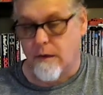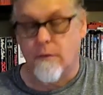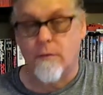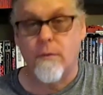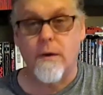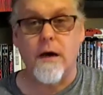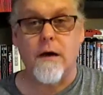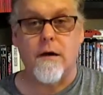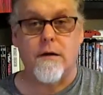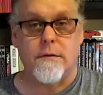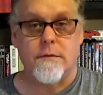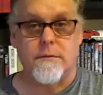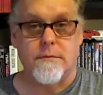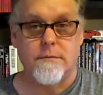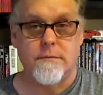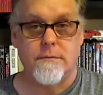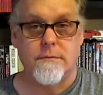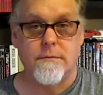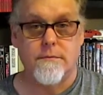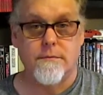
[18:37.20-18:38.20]
well,
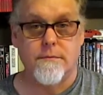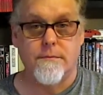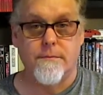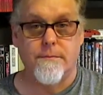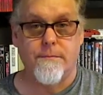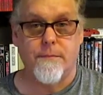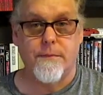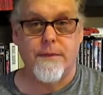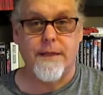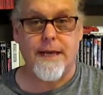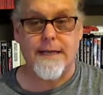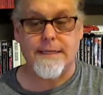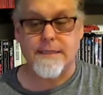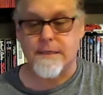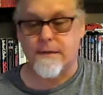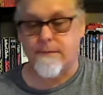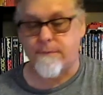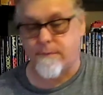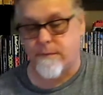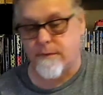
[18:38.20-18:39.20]

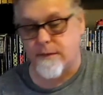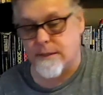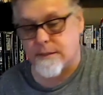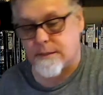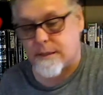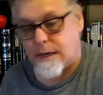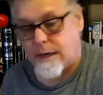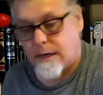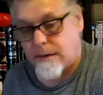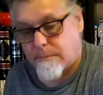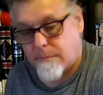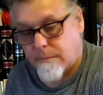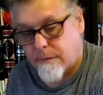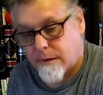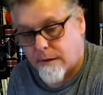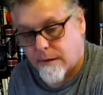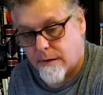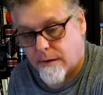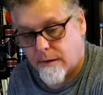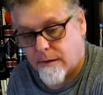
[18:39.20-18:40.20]
that's it for this time.
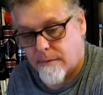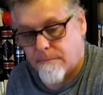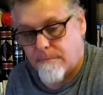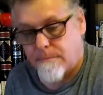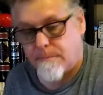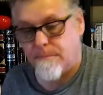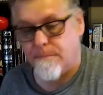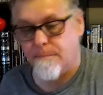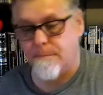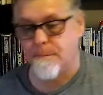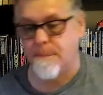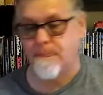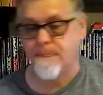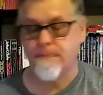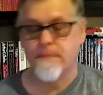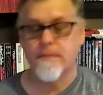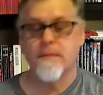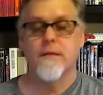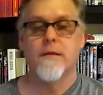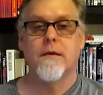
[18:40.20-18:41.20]

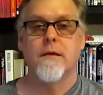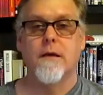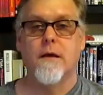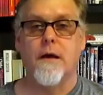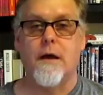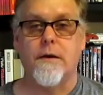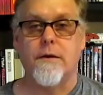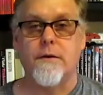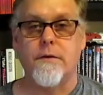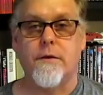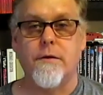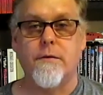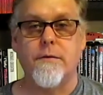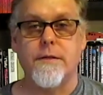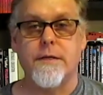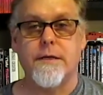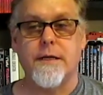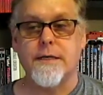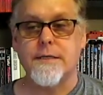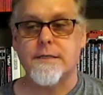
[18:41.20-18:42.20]
I don't know
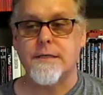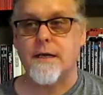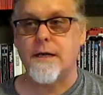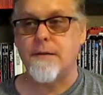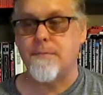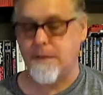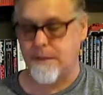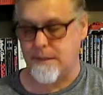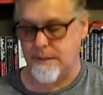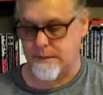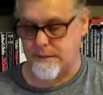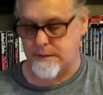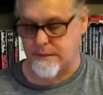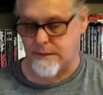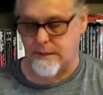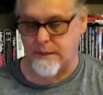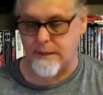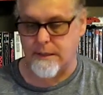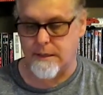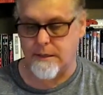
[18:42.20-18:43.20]
when the next time
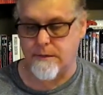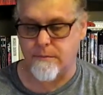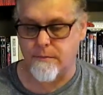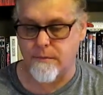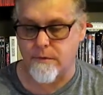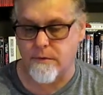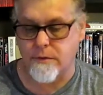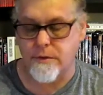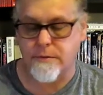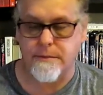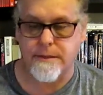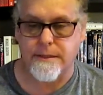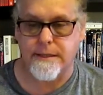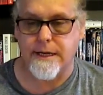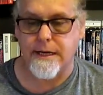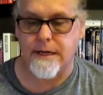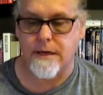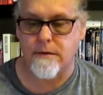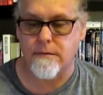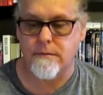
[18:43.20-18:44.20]
is. We're going to be
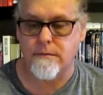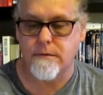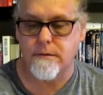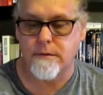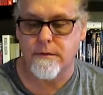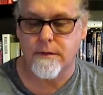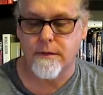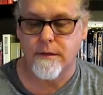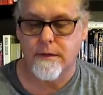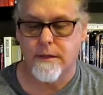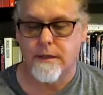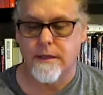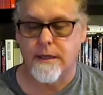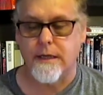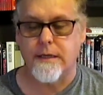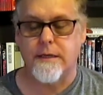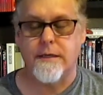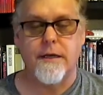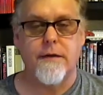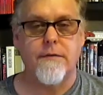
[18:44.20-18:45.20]
down
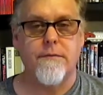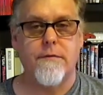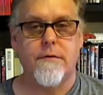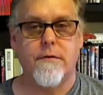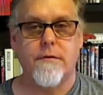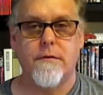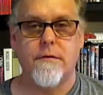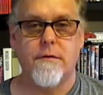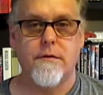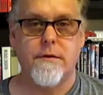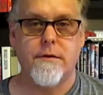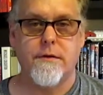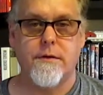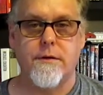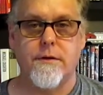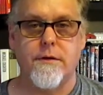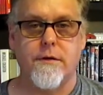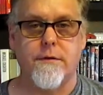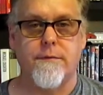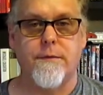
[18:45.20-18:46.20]
in Denver
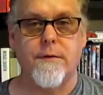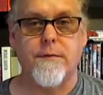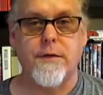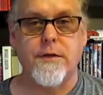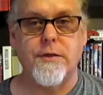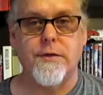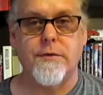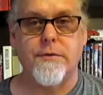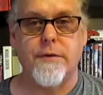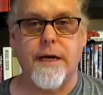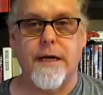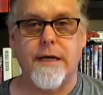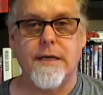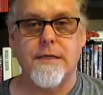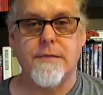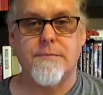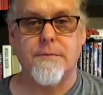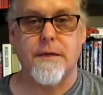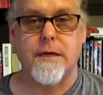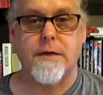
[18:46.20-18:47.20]
to go to
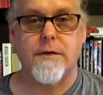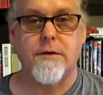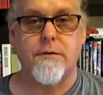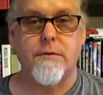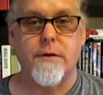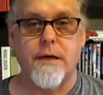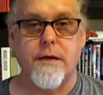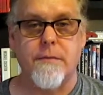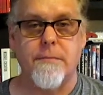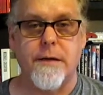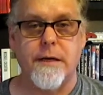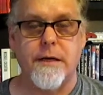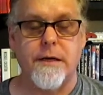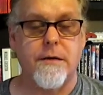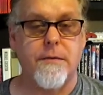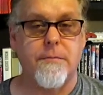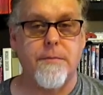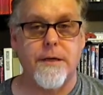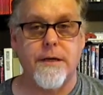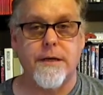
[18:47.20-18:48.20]
5280s, but I do recommend
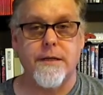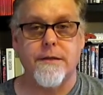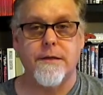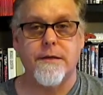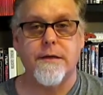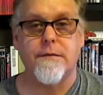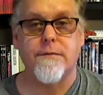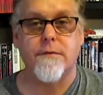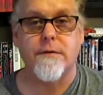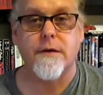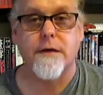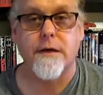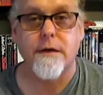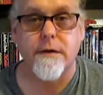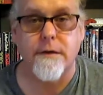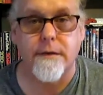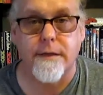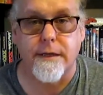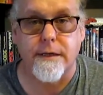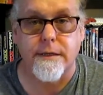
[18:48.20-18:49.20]
anybody in the Denver
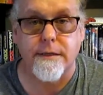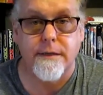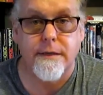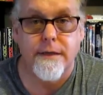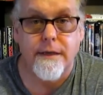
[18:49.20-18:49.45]
area that